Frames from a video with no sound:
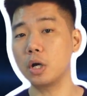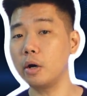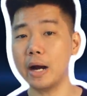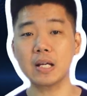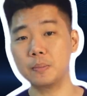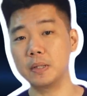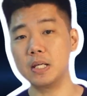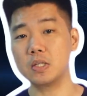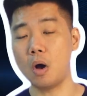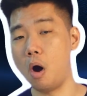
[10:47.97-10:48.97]
her
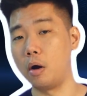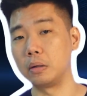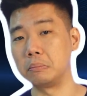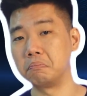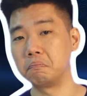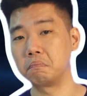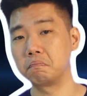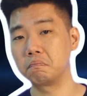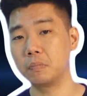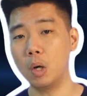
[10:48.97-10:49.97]
expertise on,
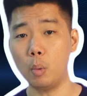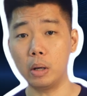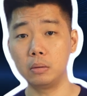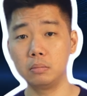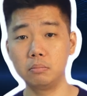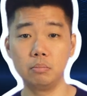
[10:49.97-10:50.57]
well,